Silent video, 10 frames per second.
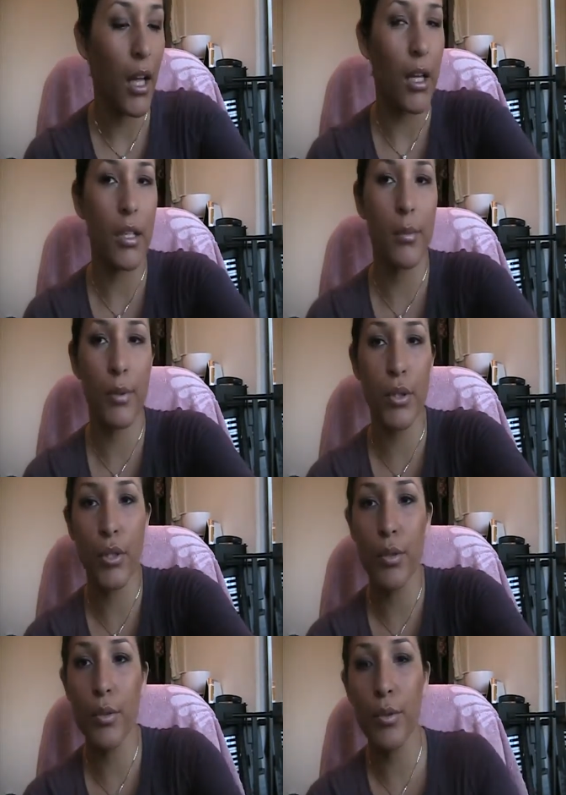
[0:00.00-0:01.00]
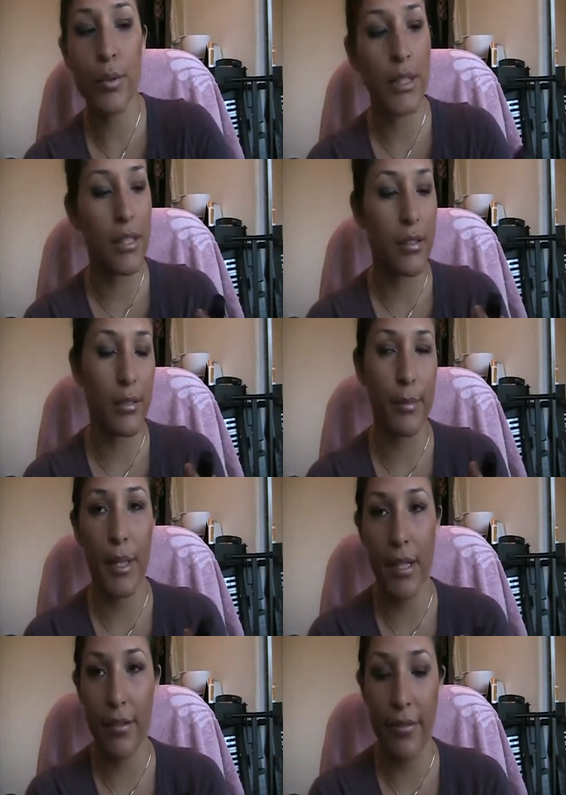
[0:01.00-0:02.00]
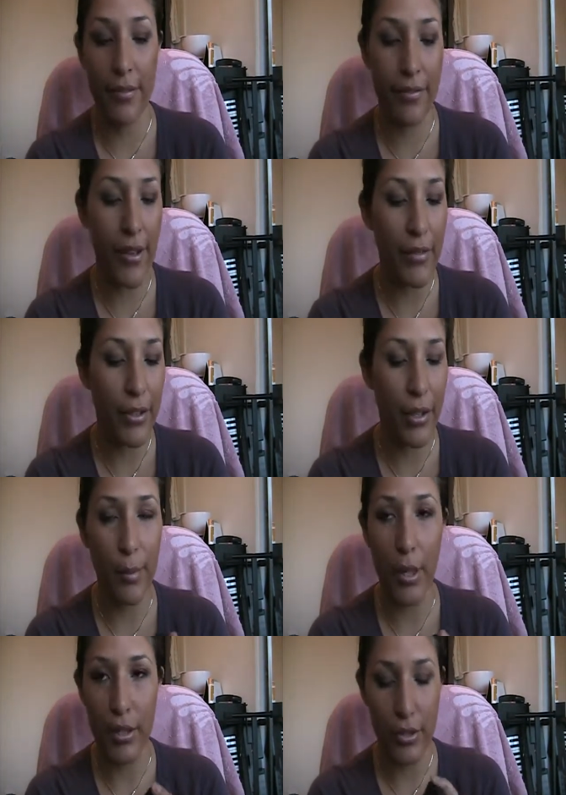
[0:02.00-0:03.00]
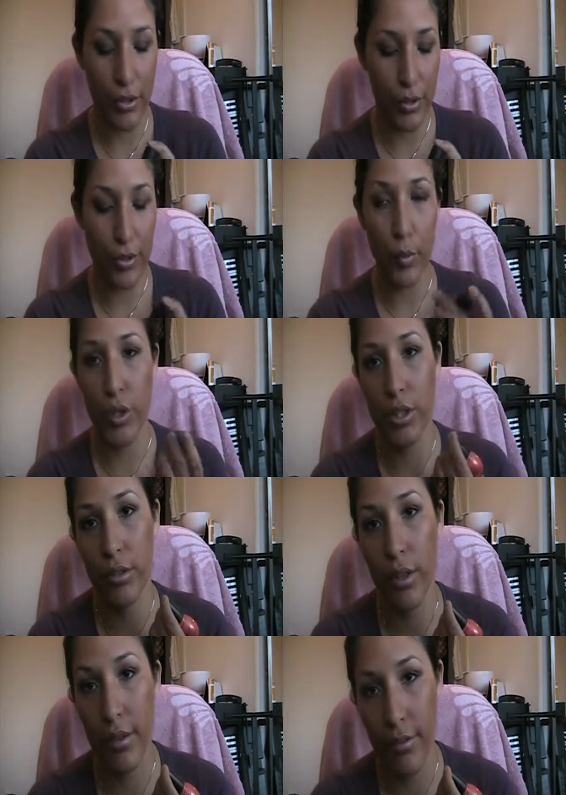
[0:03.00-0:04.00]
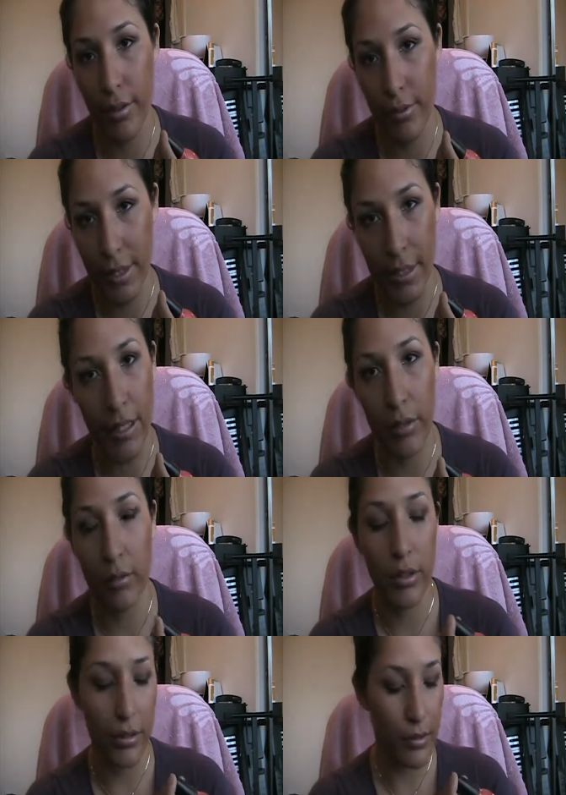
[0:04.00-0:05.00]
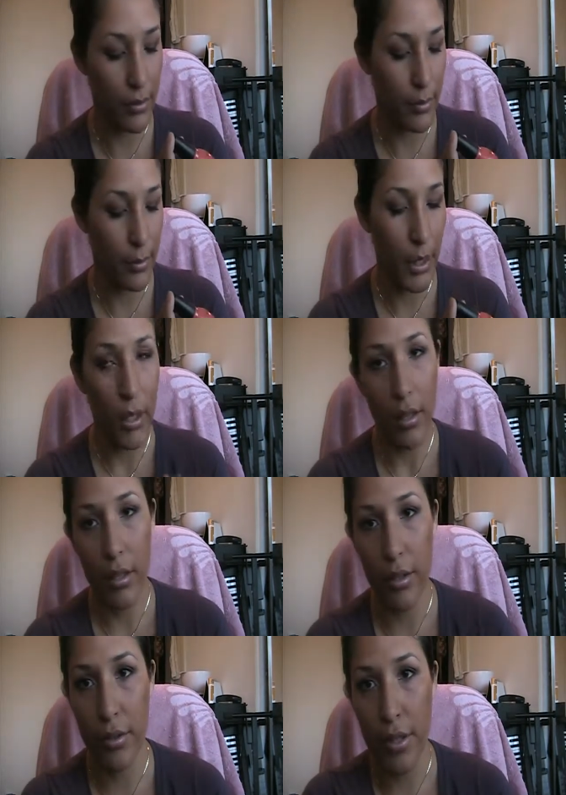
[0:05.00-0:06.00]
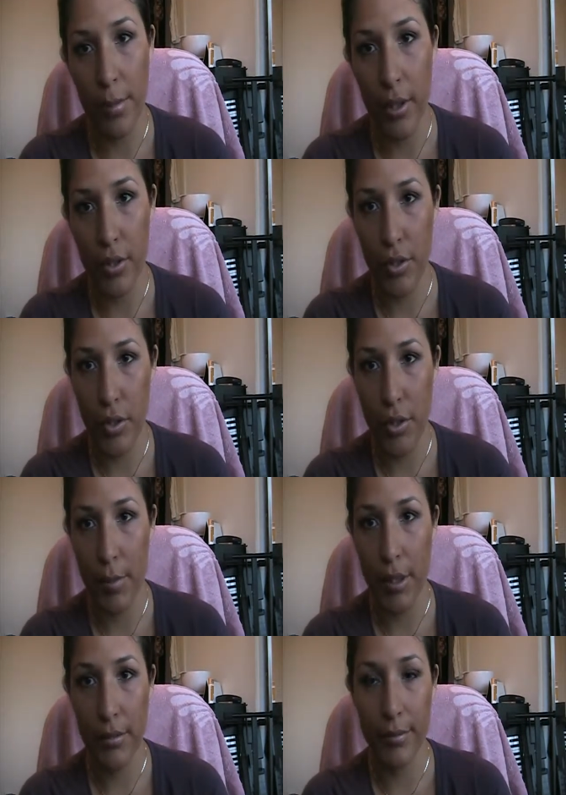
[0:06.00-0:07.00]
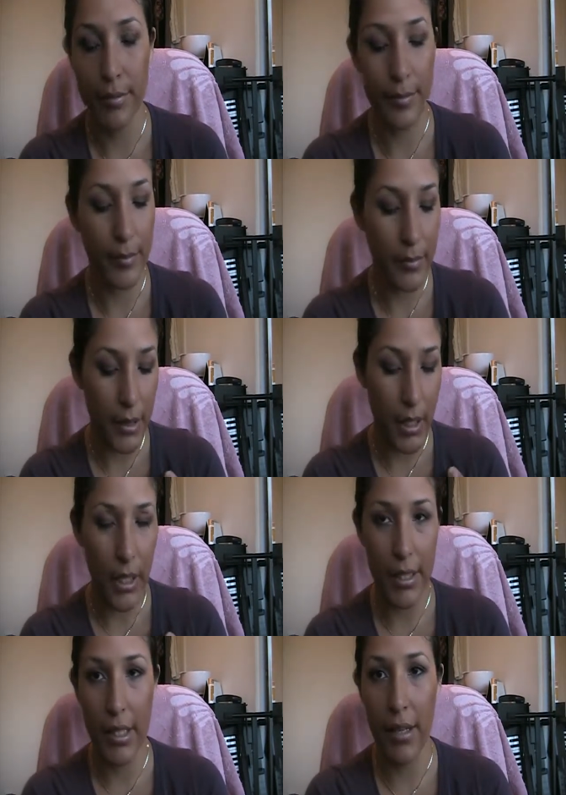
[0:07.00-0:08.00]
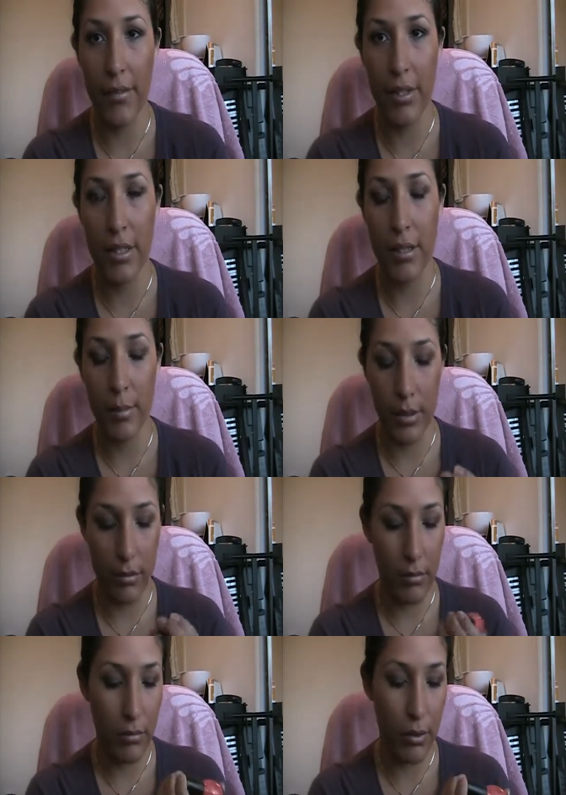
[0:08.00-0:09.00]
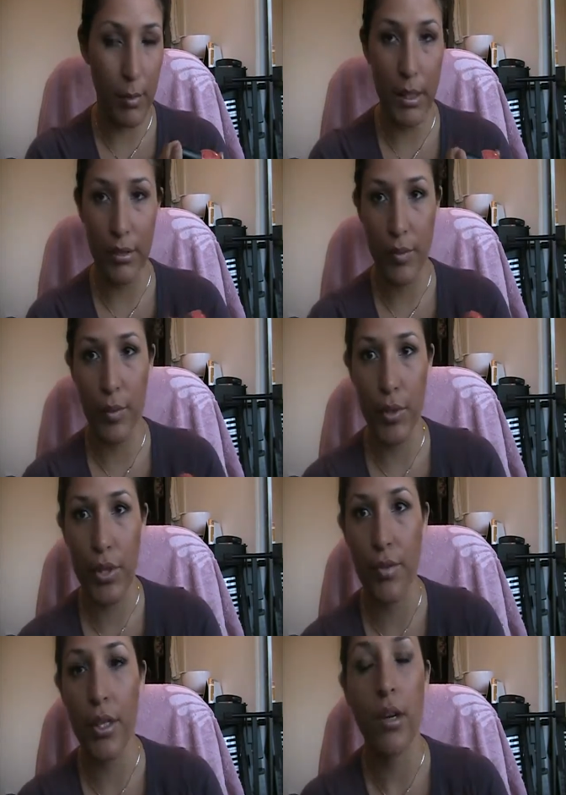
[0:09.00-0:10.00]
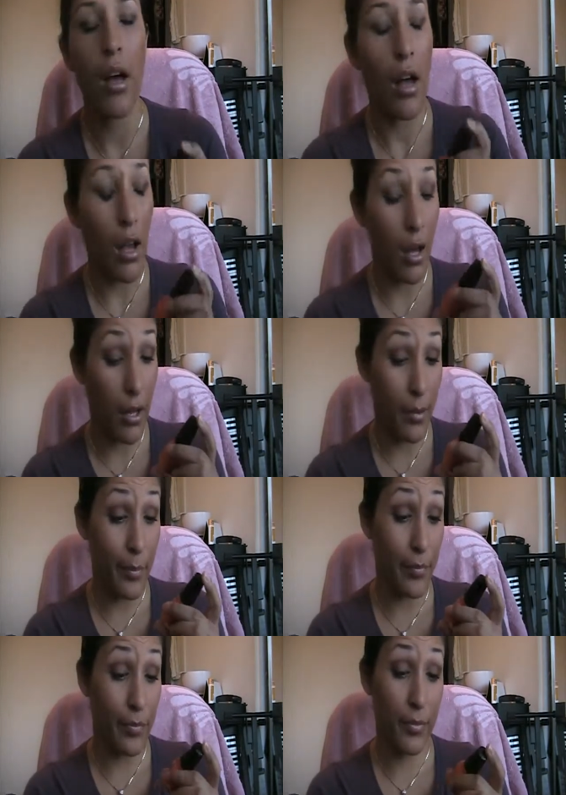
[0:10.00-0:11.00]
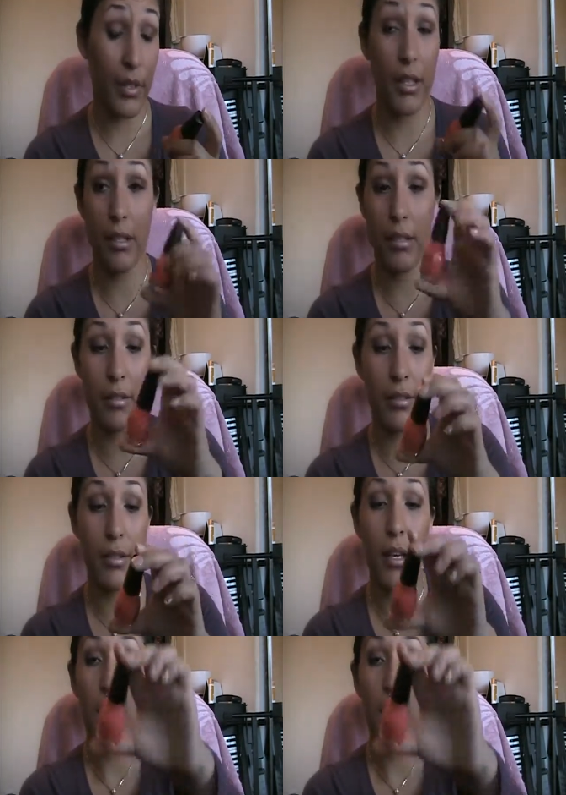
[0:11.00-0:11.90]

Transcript: Number two is my favorite nail polish, which I don't have on right now because the nail polish is chipping. I didn't have any time to do my nails before this video, um, is